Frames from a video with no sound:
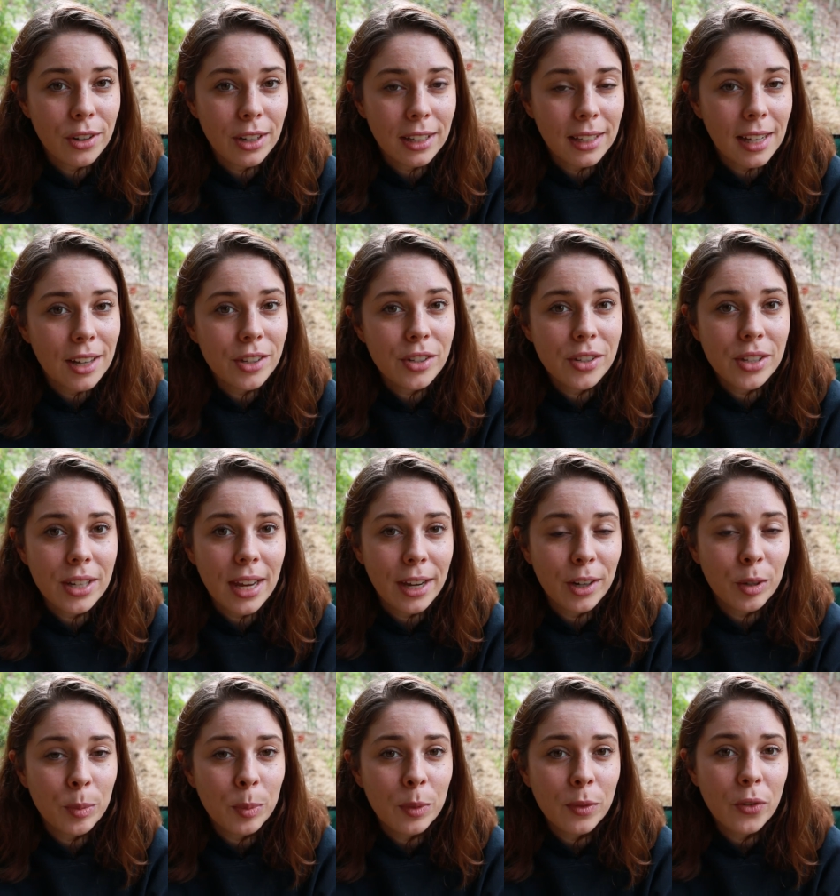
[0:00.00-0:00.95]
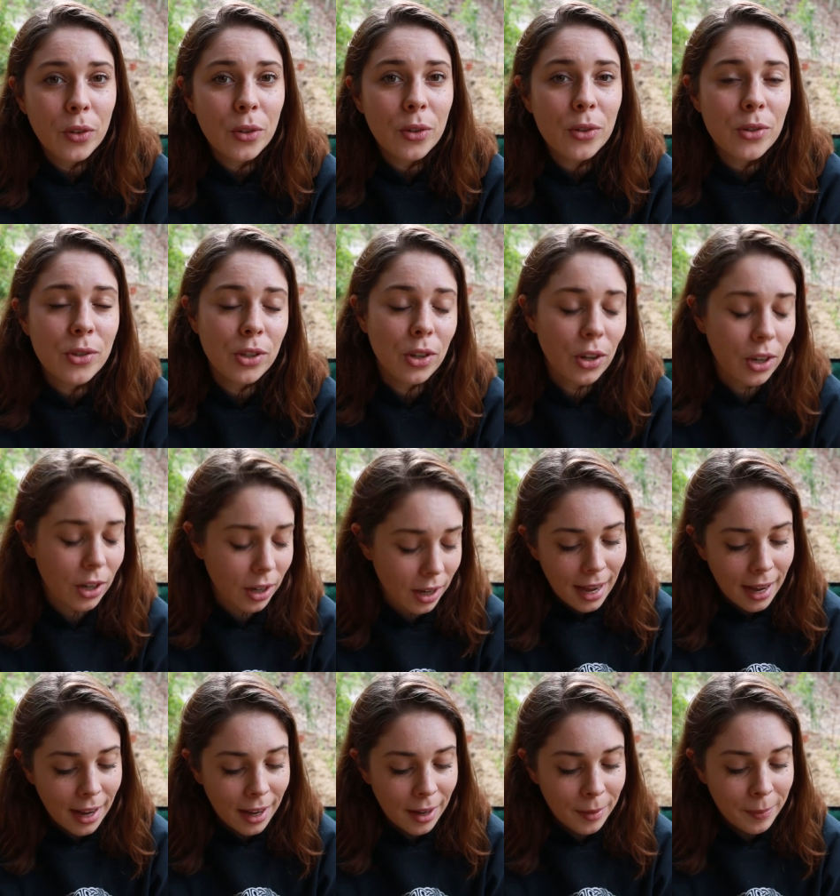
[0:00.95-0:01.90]
on a large scale before so
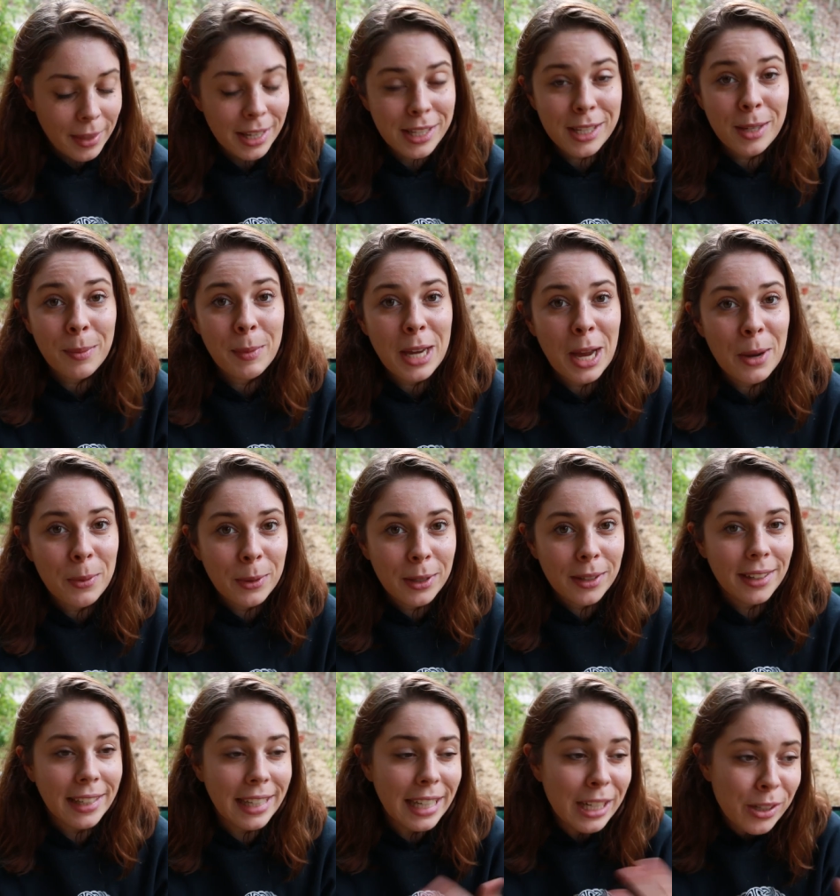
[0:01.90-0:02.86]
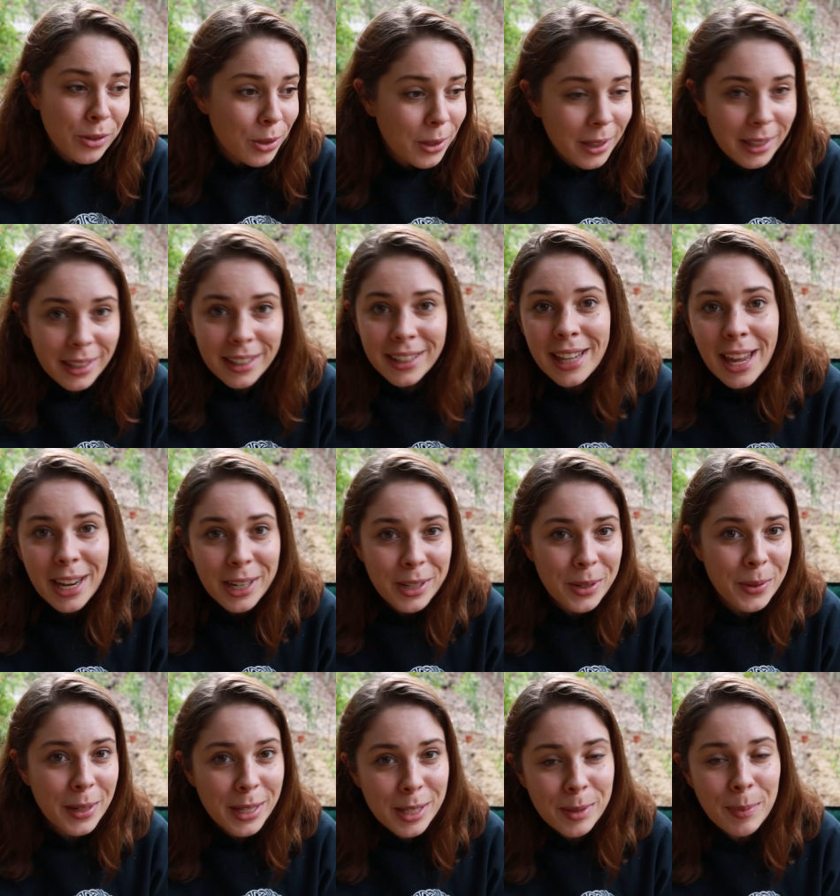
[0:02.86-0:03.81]
um, that's something I would literally like
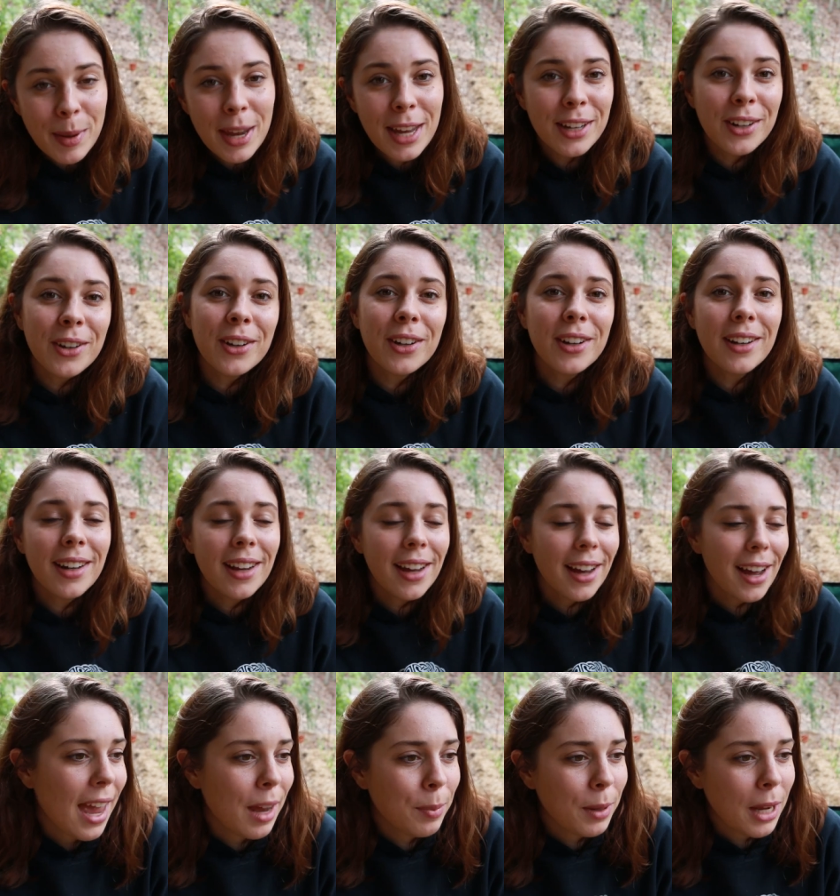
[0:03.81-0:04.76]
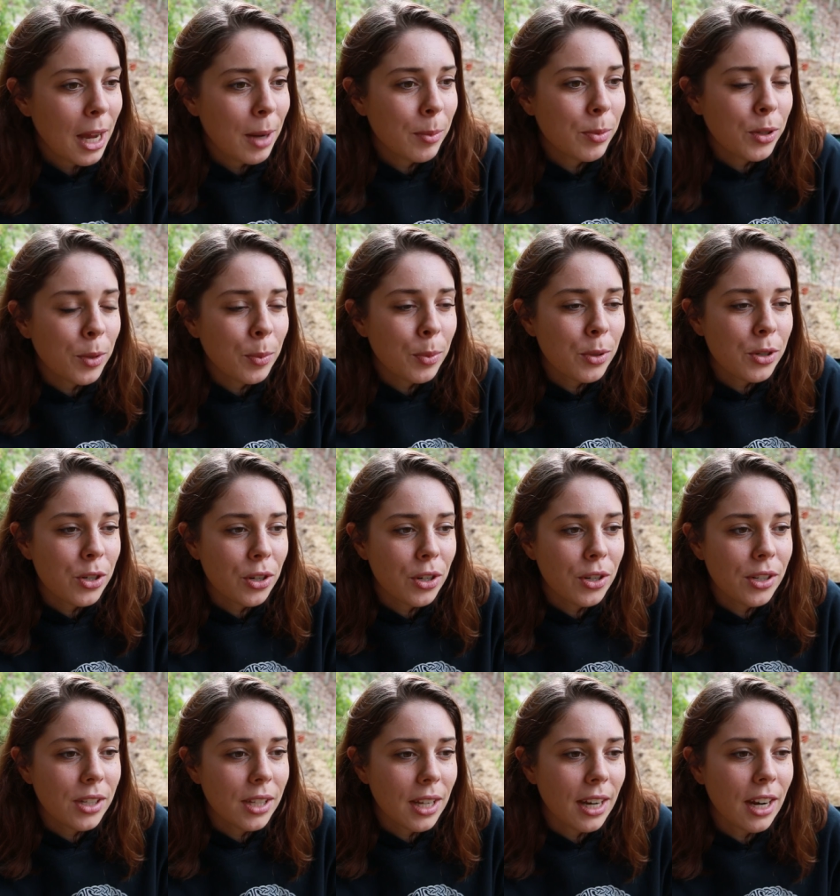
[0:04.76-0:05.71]
to expand on and be able to
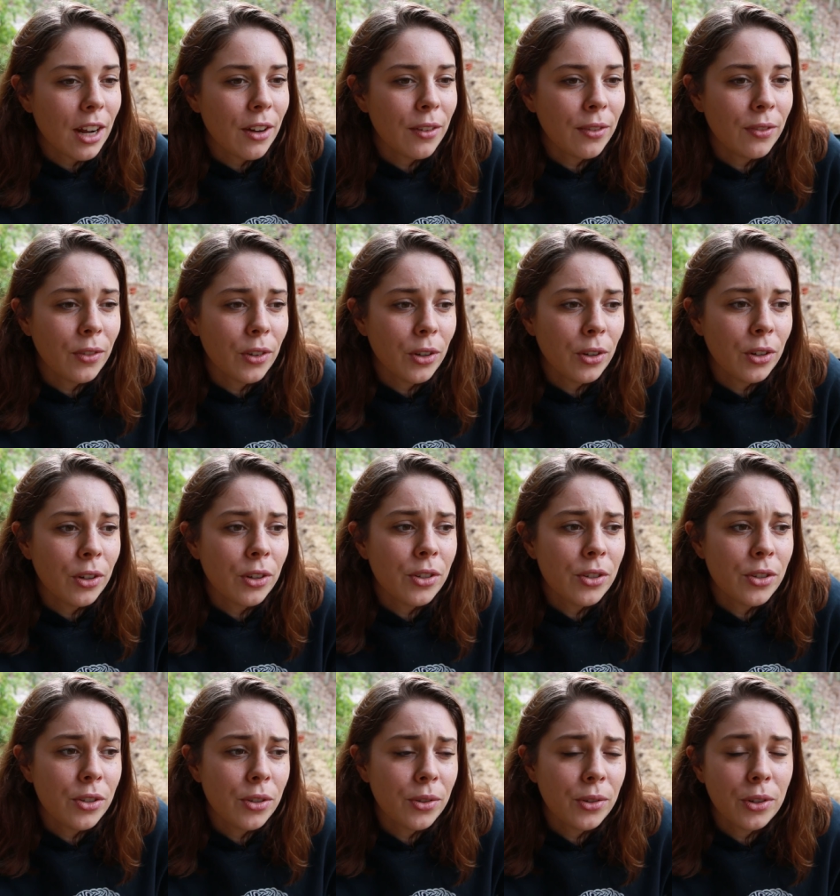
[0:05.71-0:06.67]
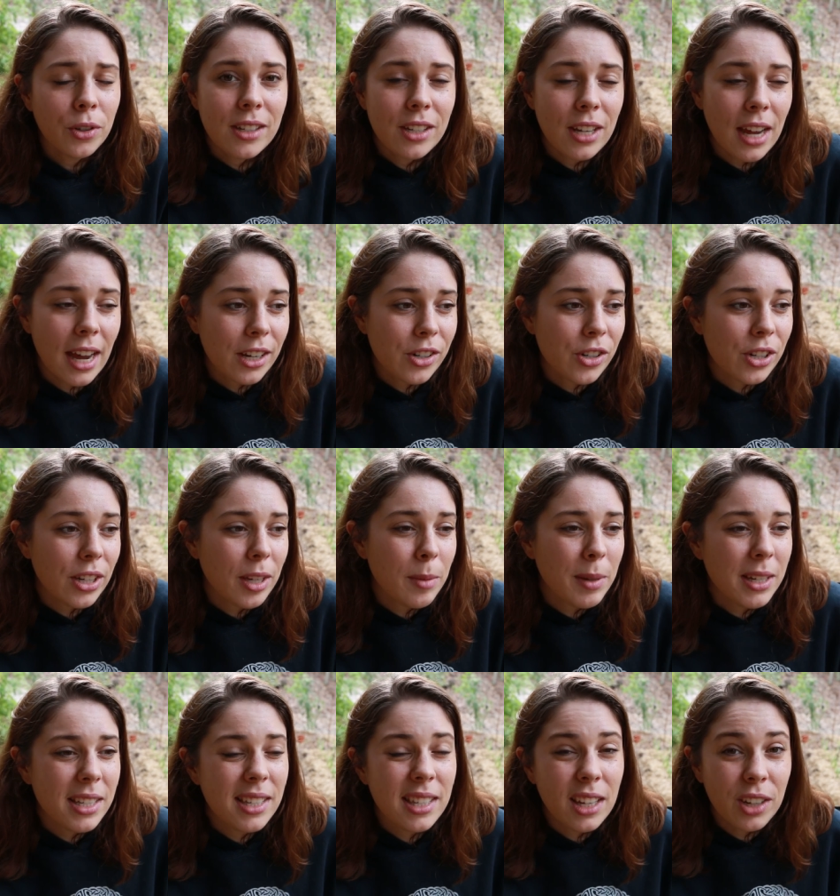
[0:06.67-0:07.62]
produce enough food to, to actually
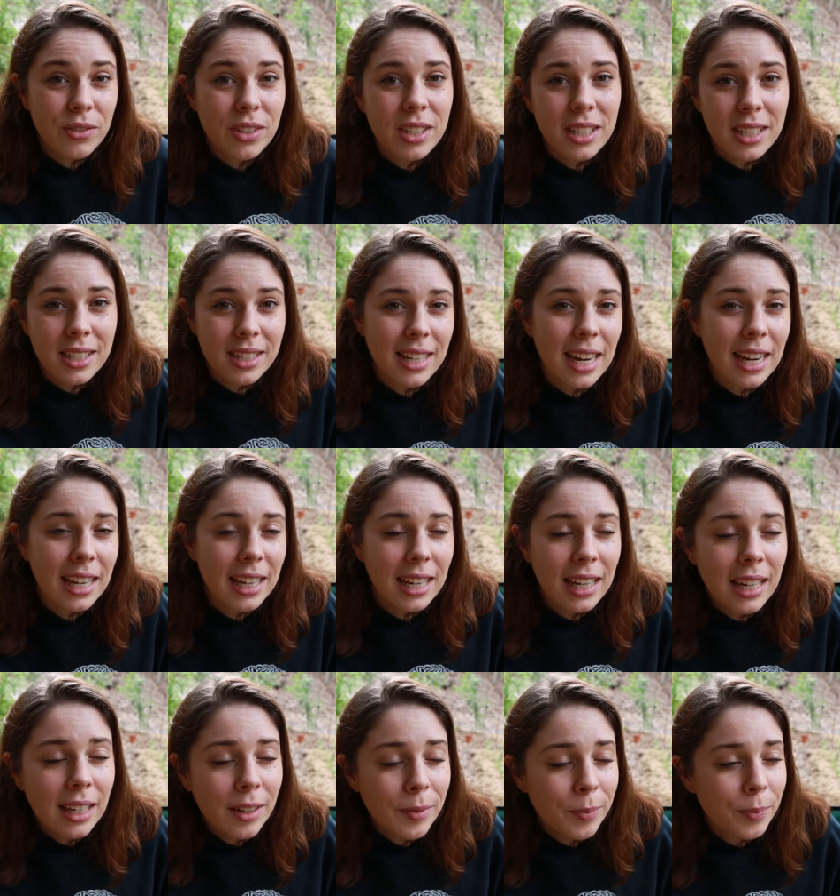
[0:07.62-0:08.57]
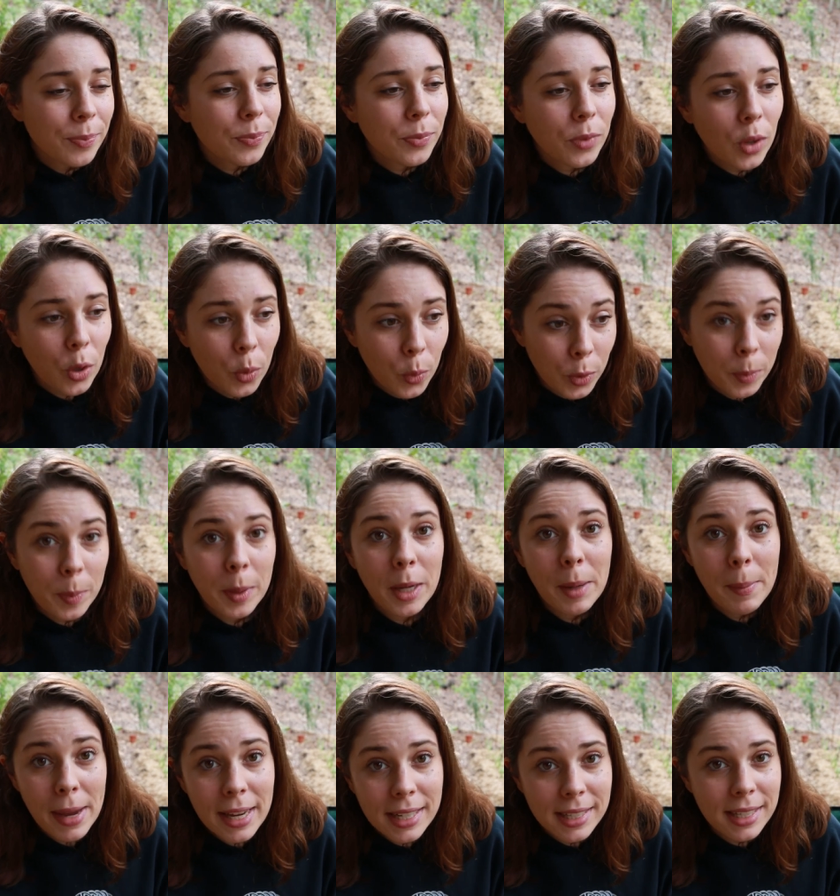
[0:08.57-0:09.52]
be self-sustaining would
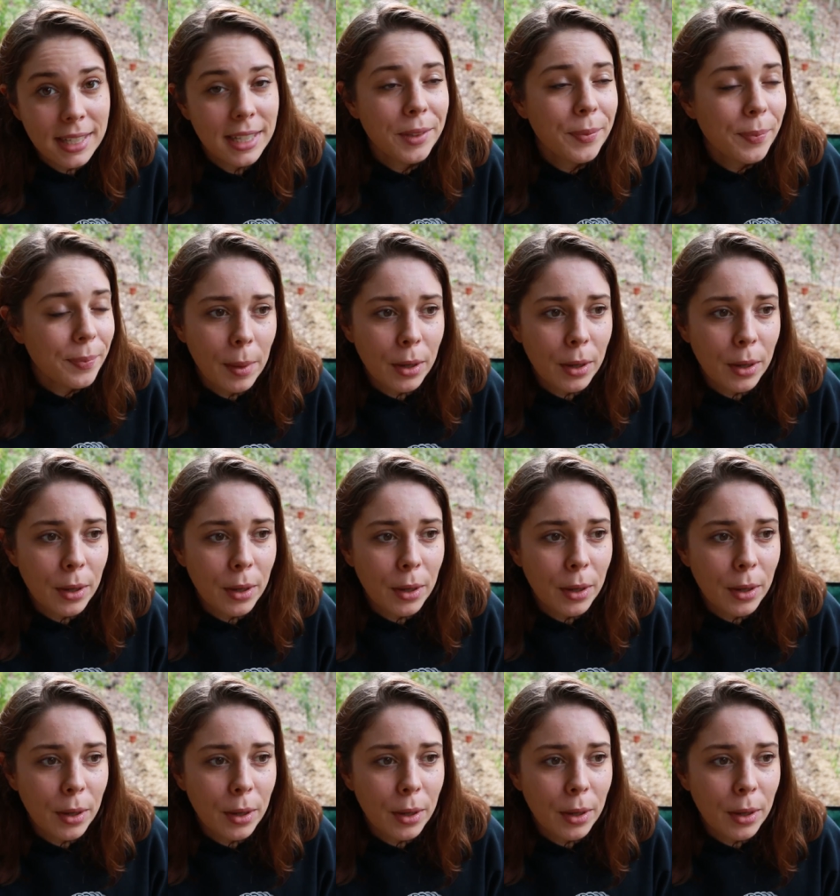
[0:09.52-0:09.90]
be amazing,